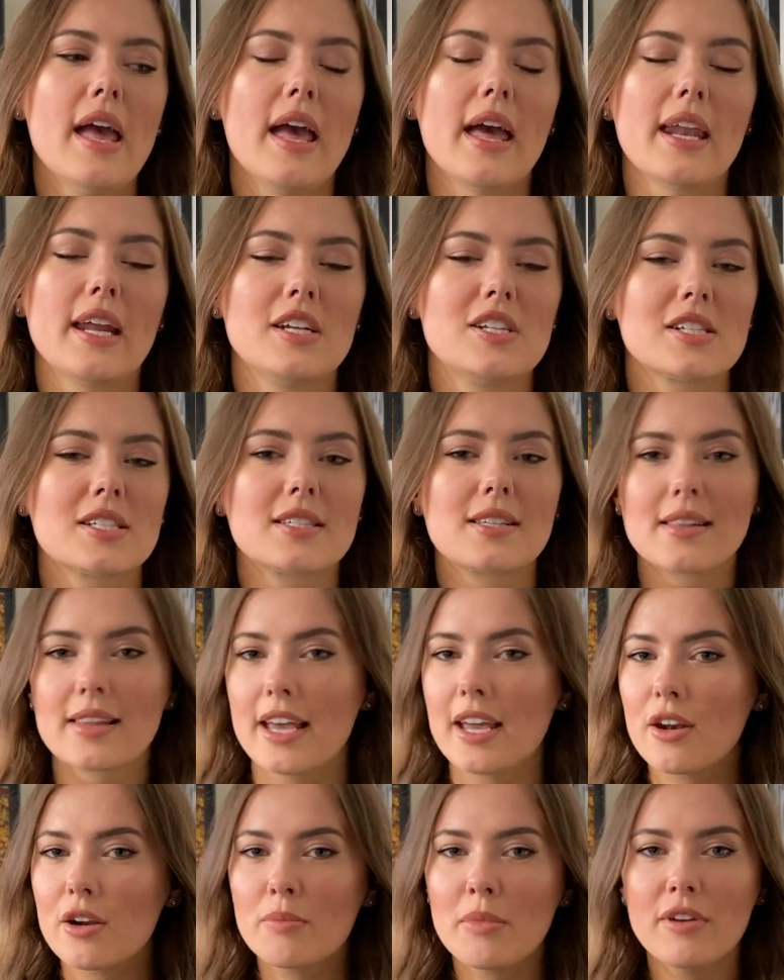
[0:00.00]
and I just
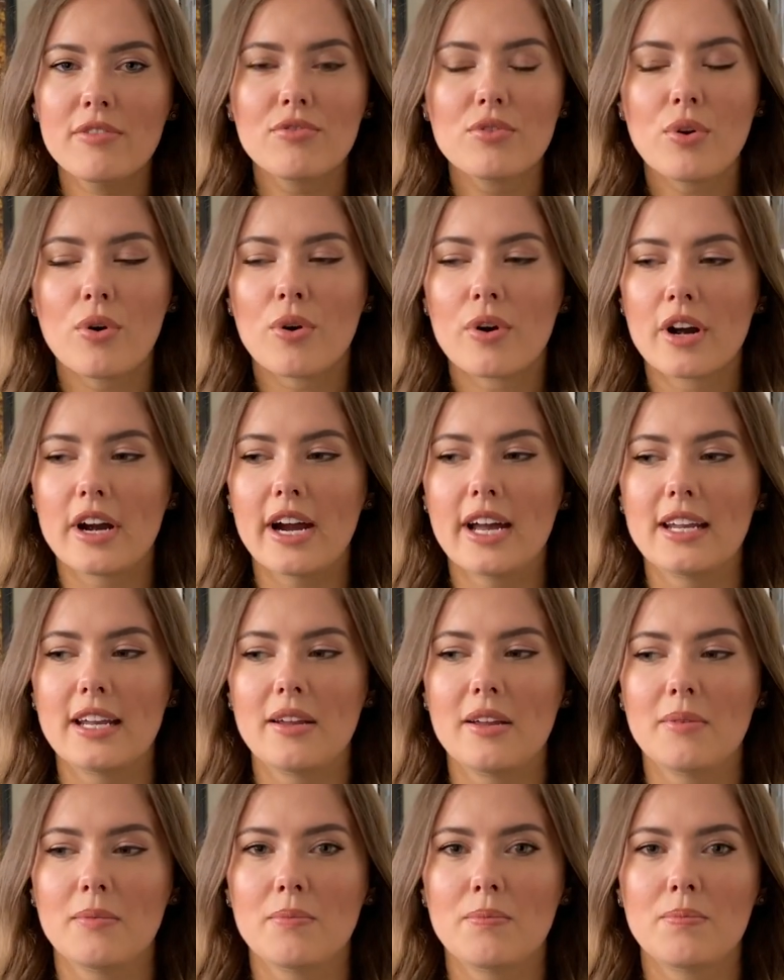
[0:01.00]
laid on my floor and
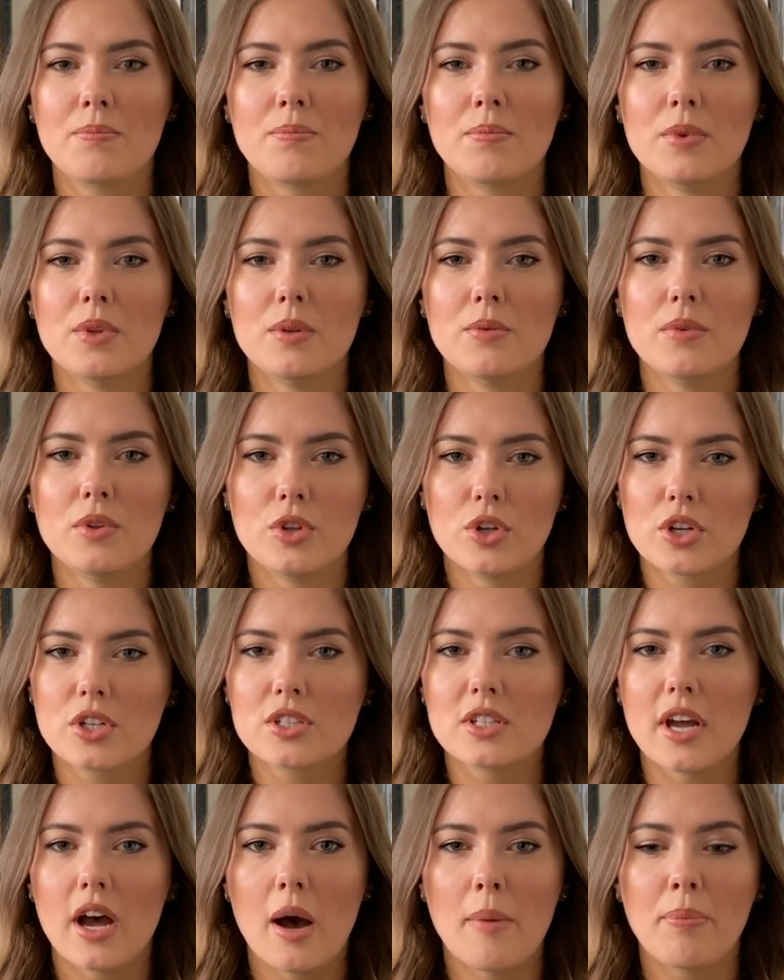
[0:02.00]
I
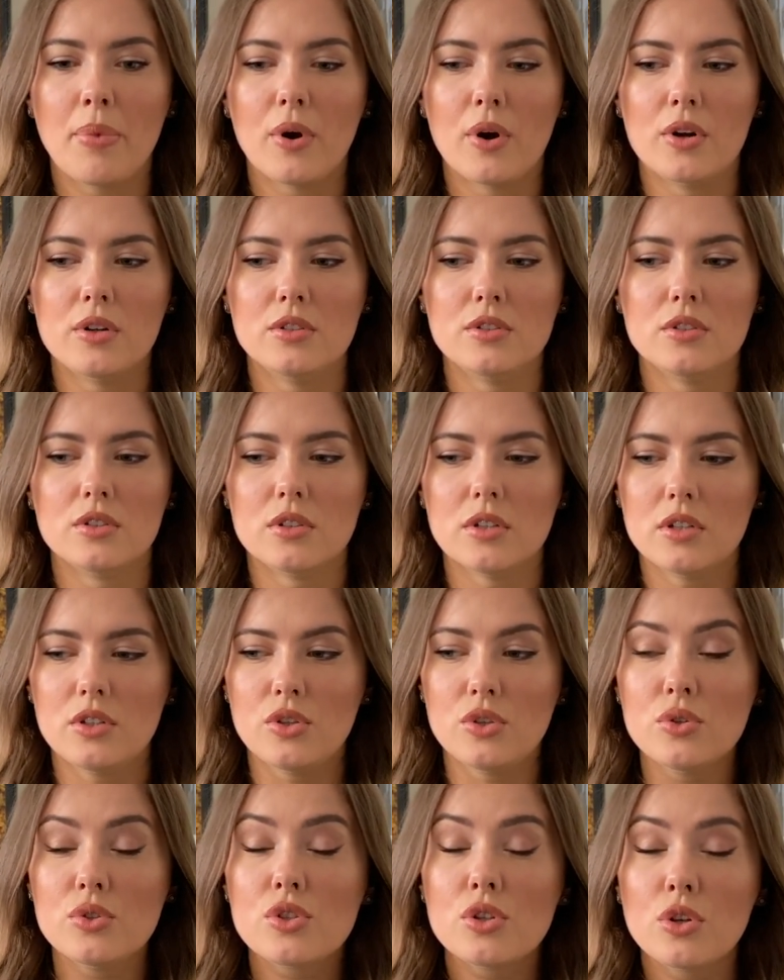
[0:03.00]
looked up on
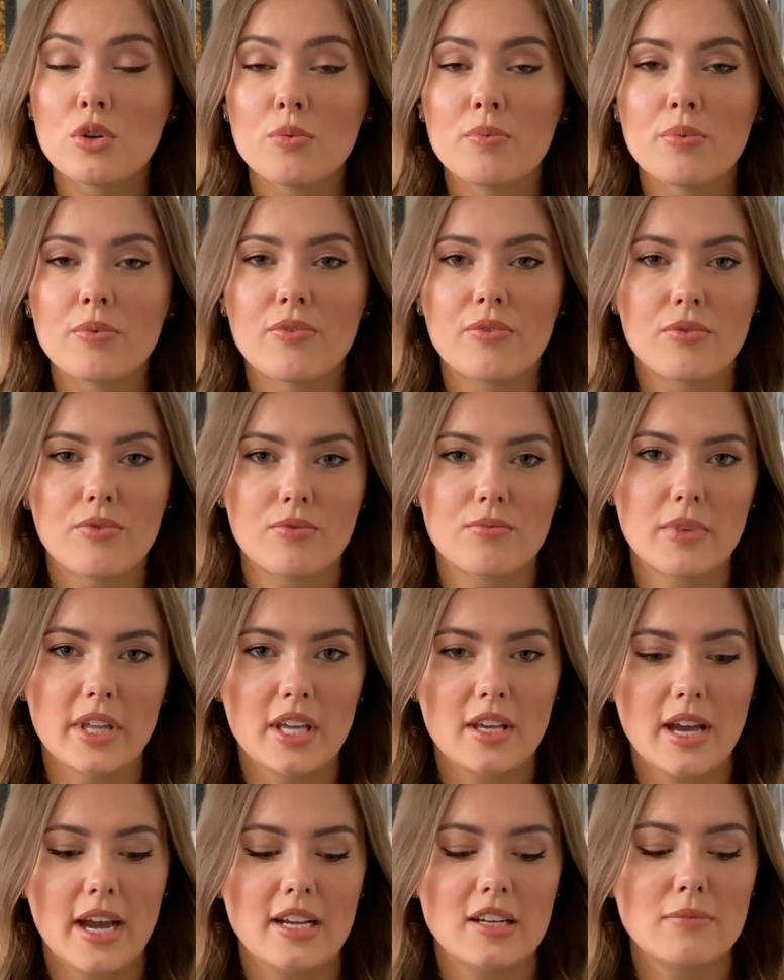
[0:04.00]
YouTube
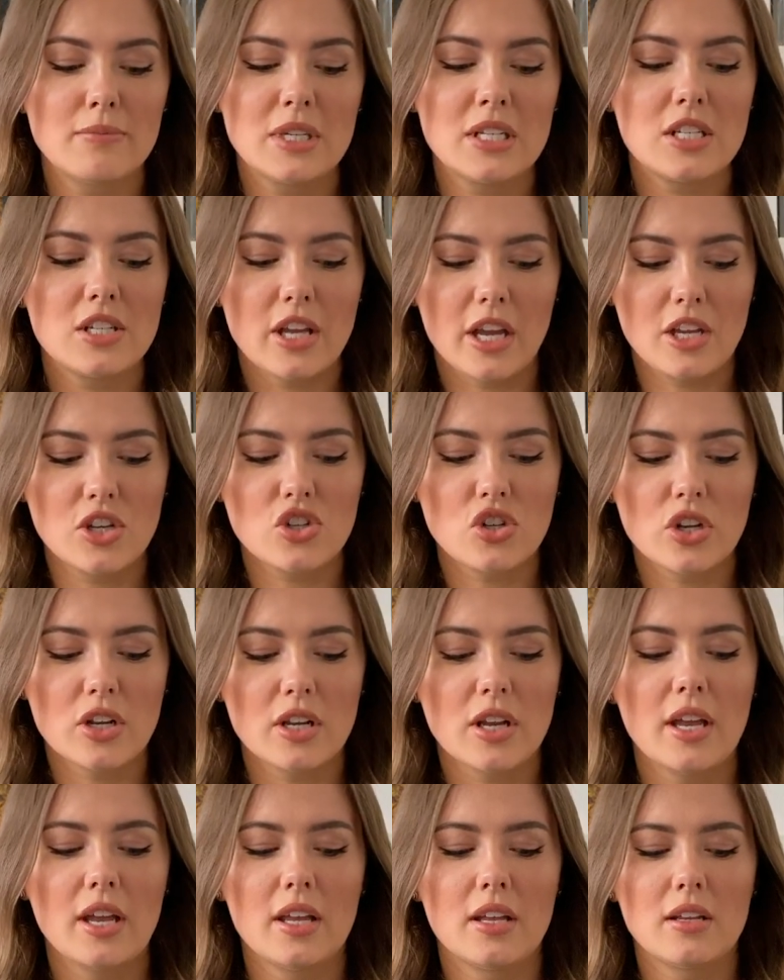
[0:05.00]
like guided
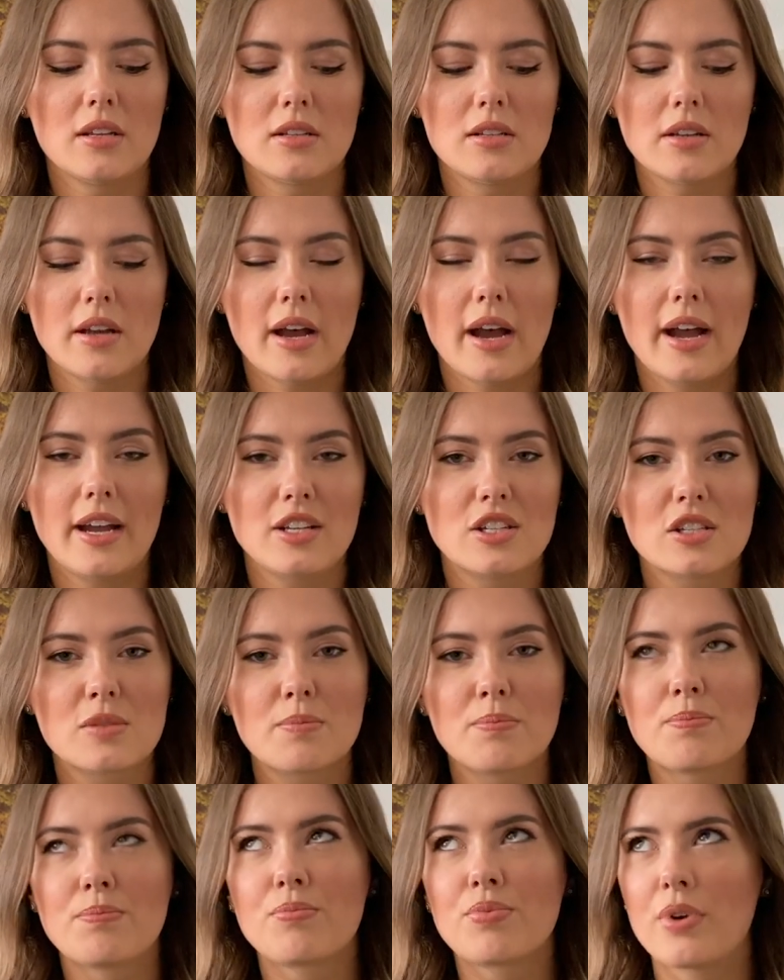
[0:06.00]
meditation, and I
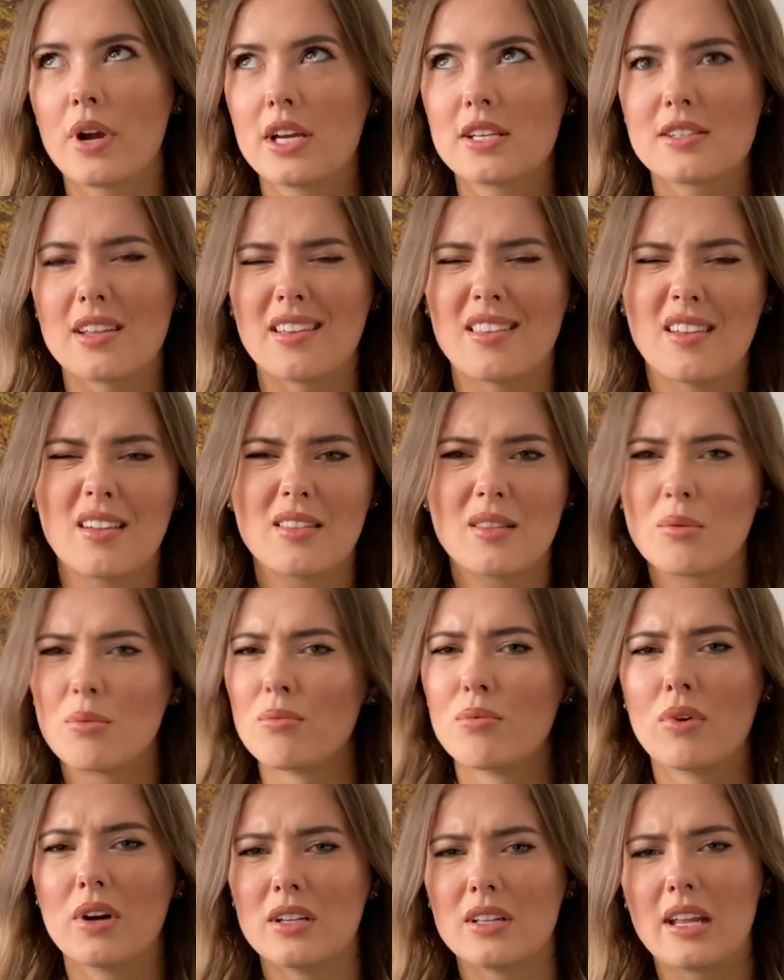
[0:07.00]
just pressed, I think, the
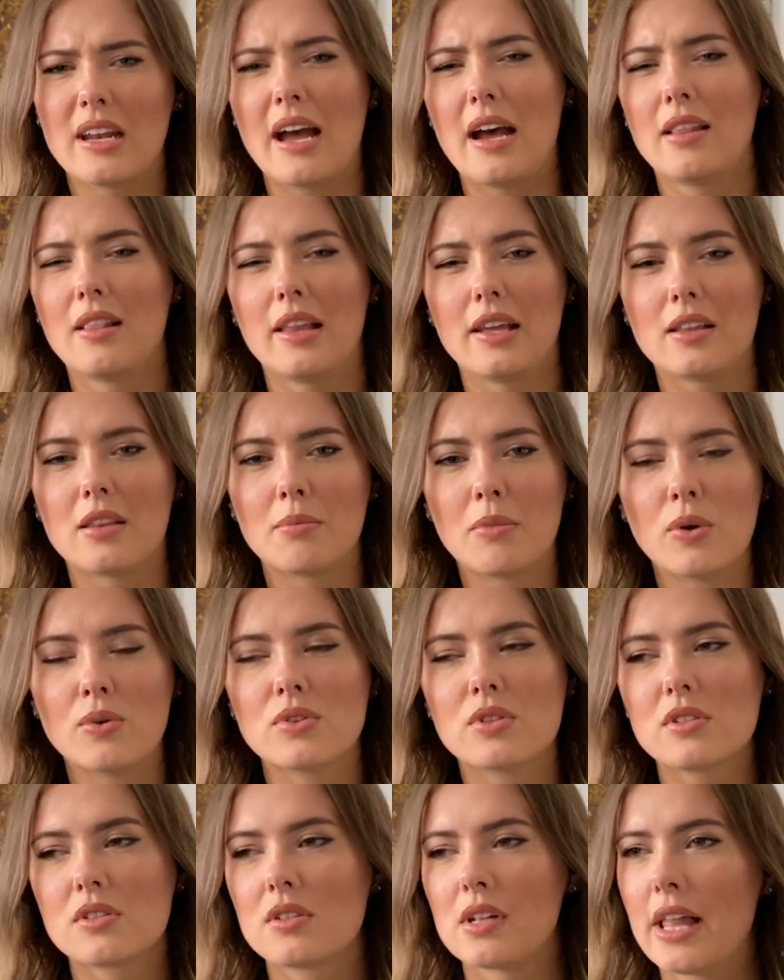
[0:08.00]
one that had like the
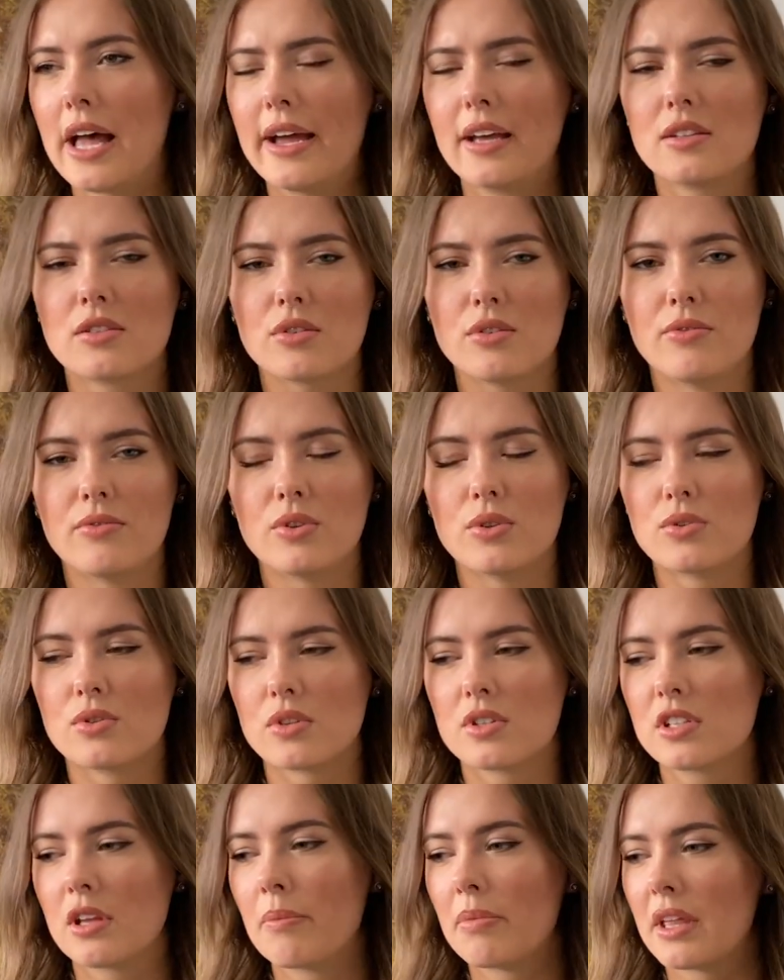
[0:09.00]
most likes or views
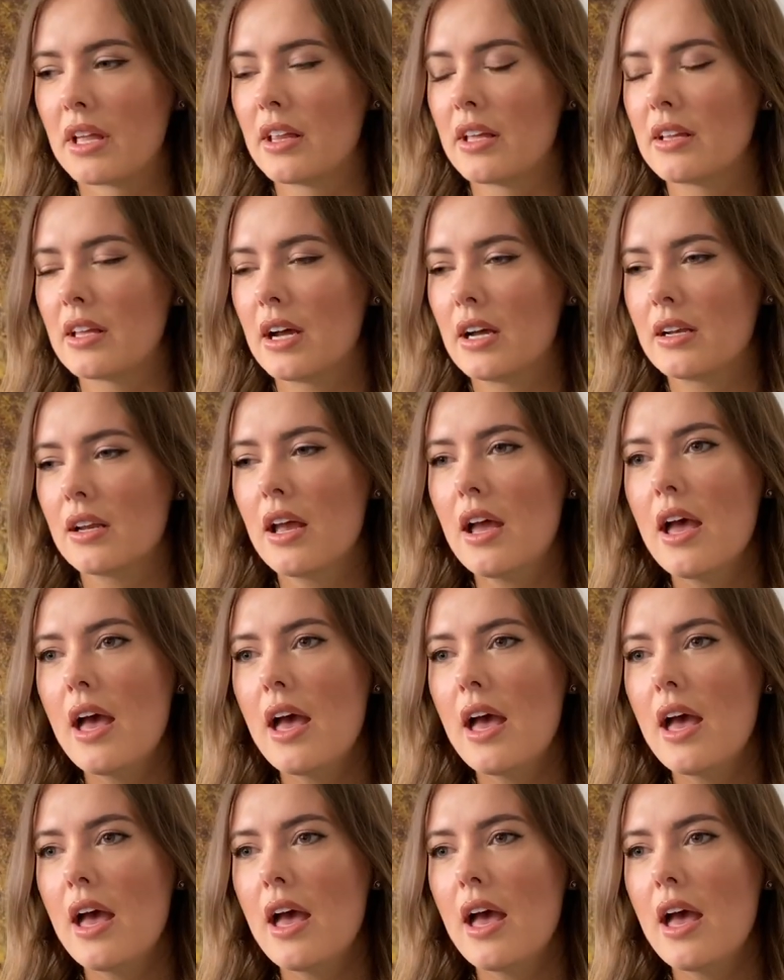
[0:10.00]
or something like that.